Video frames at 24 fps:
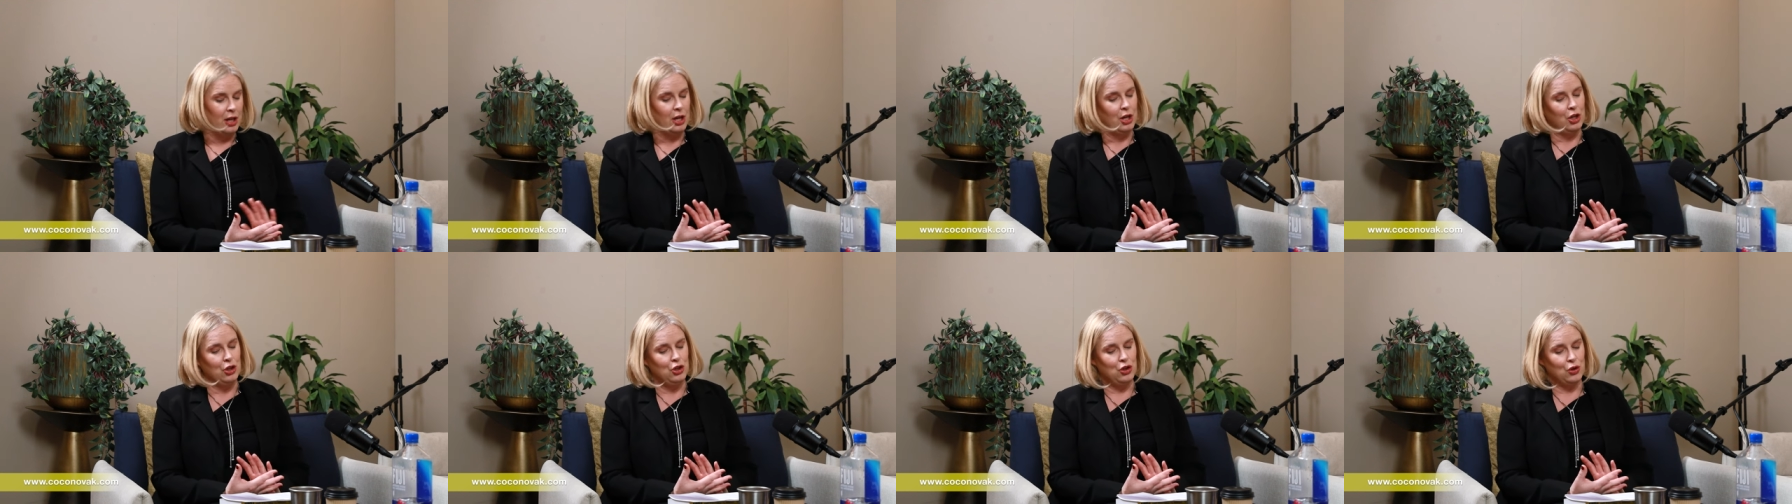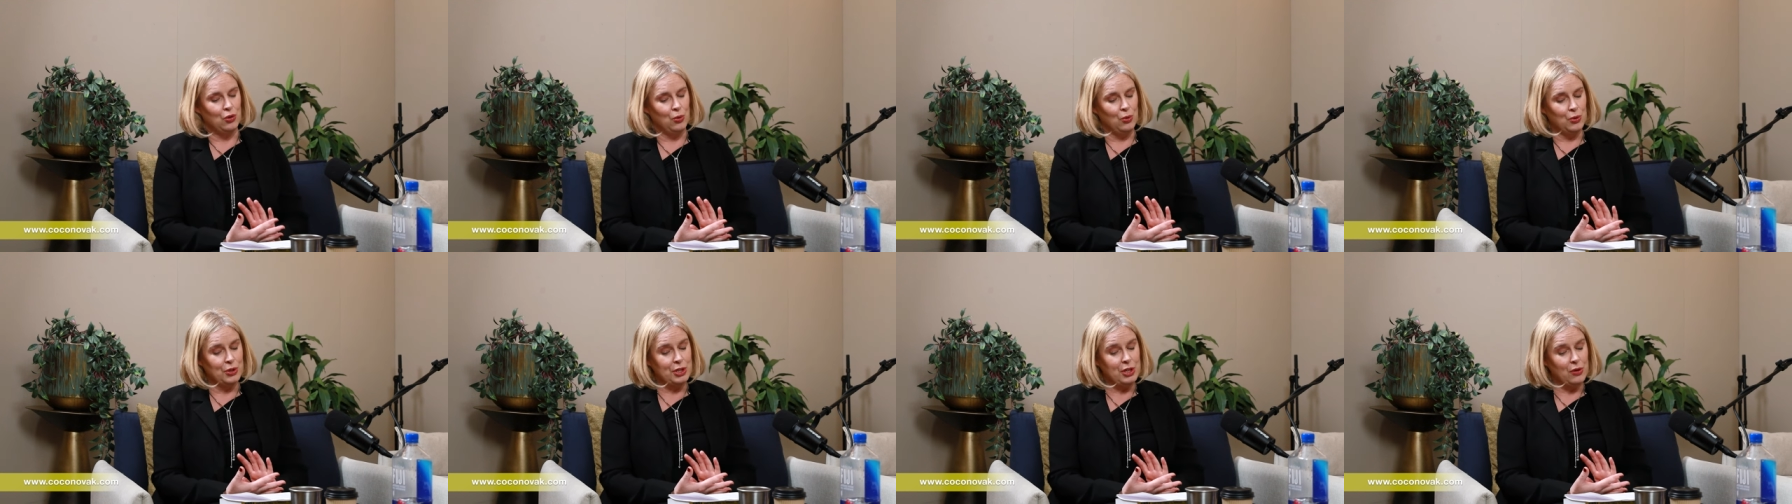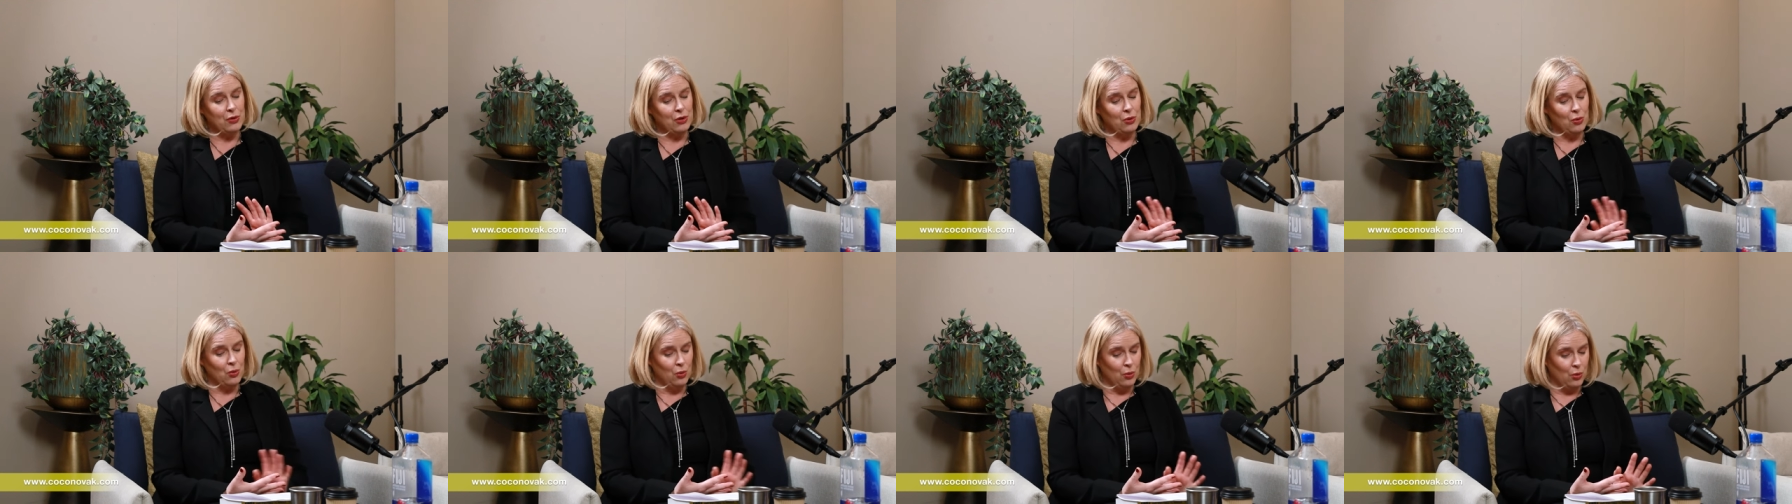You're also an
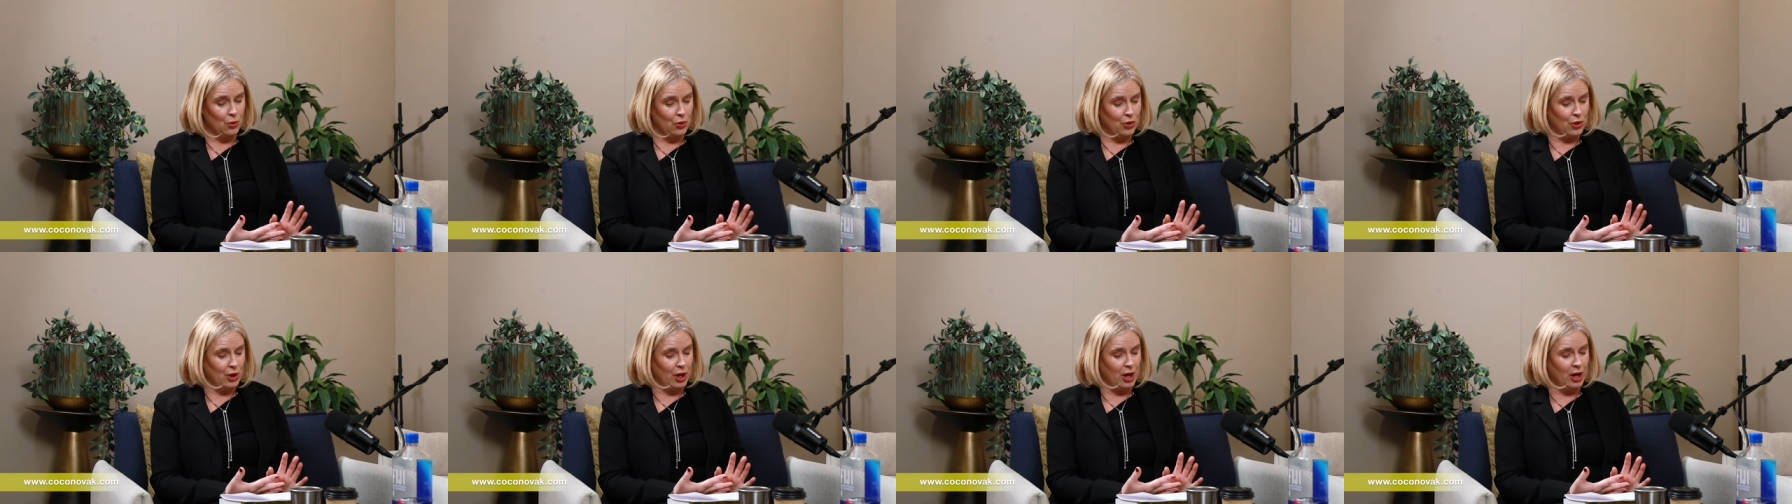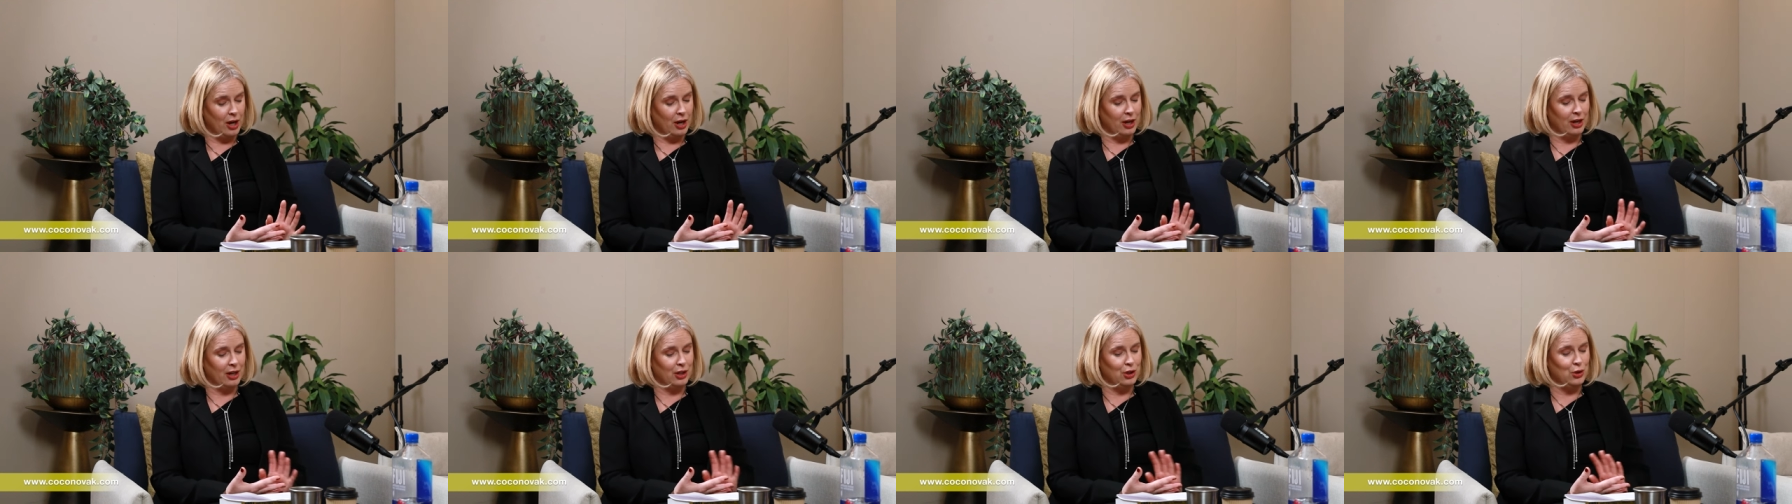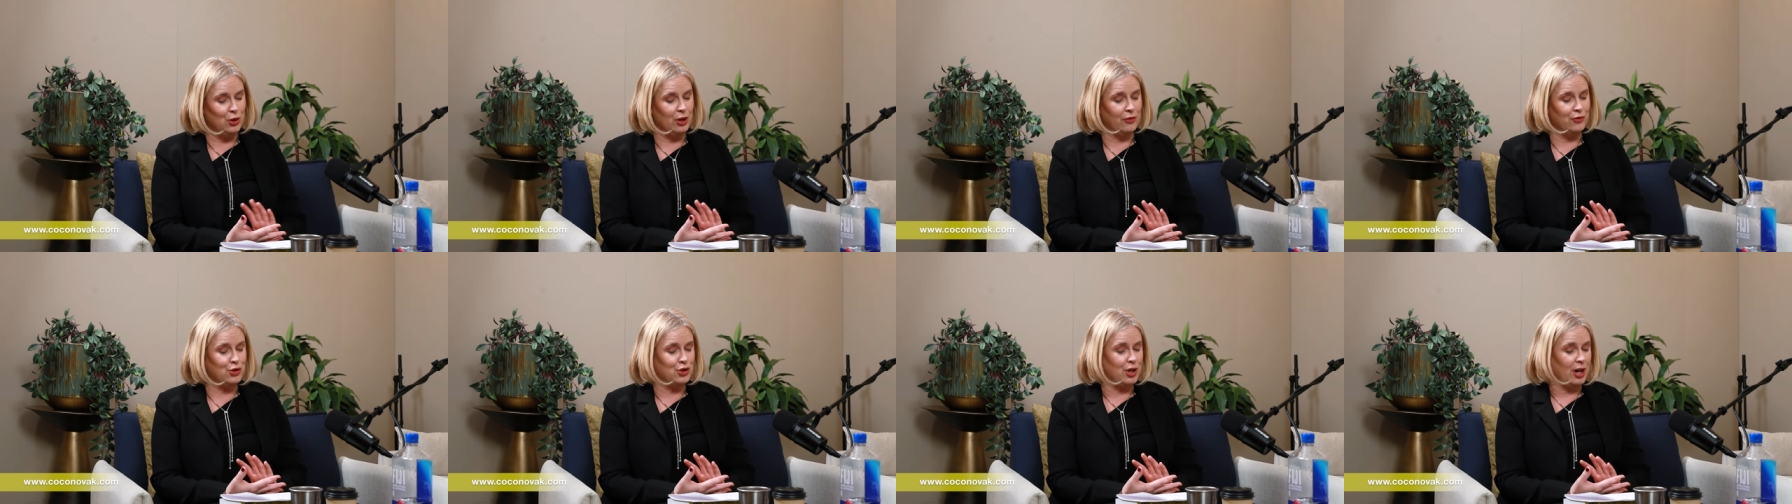author. You
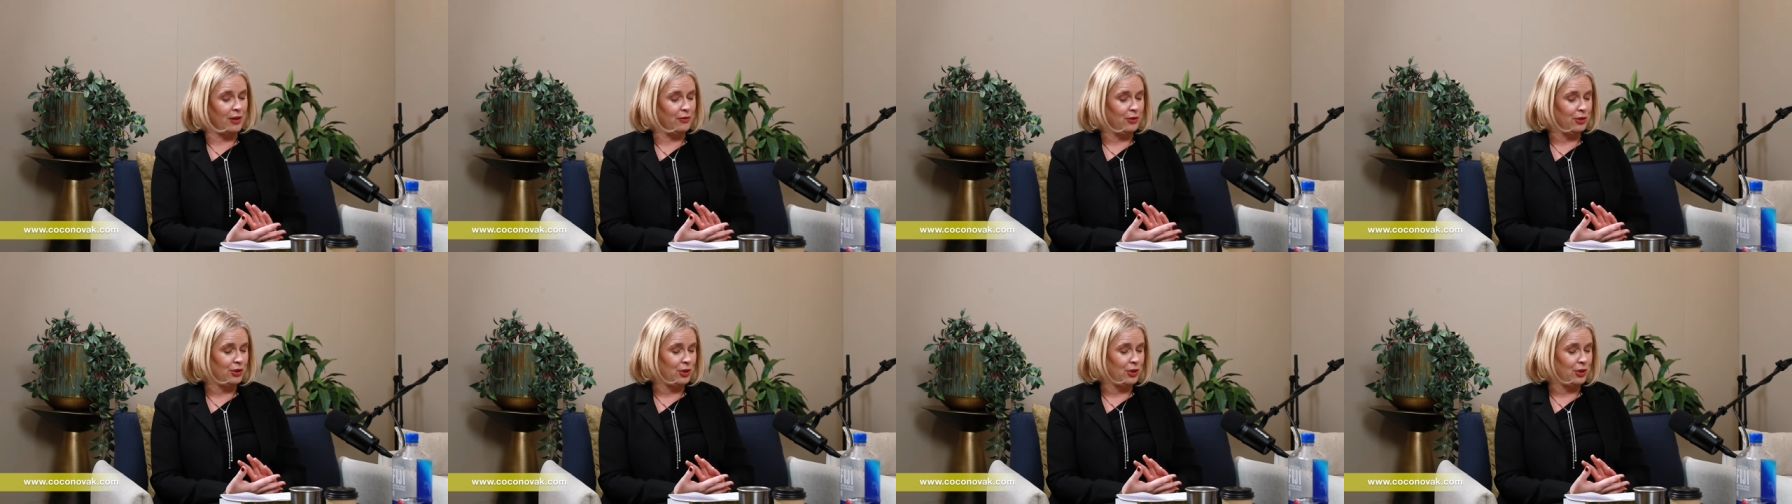have traveled